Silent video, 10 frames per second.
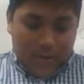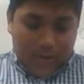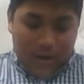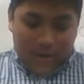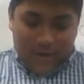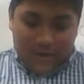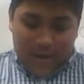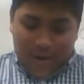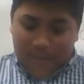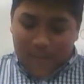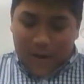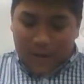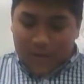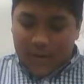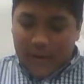Throughout this time, I
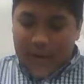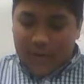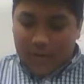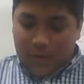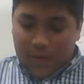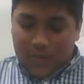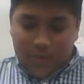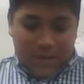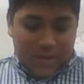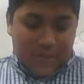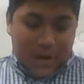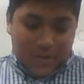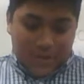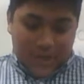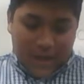learned that everyone is
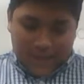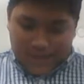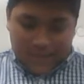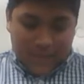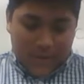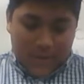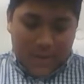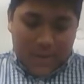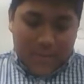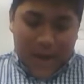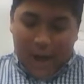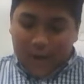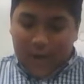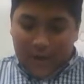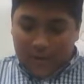bound for change, but how
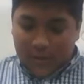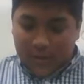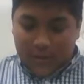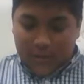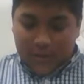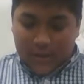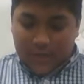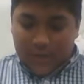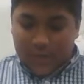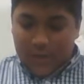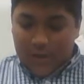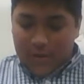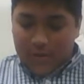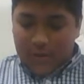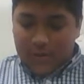you handle it can choose
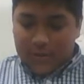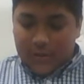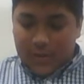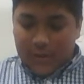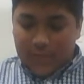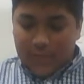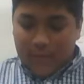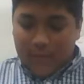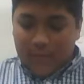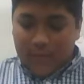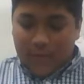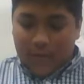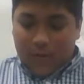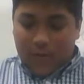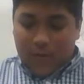whether it was good
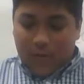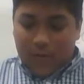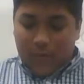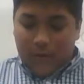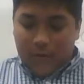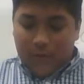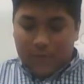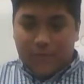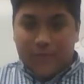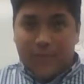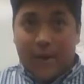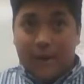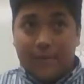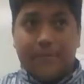or whether it was for the bad.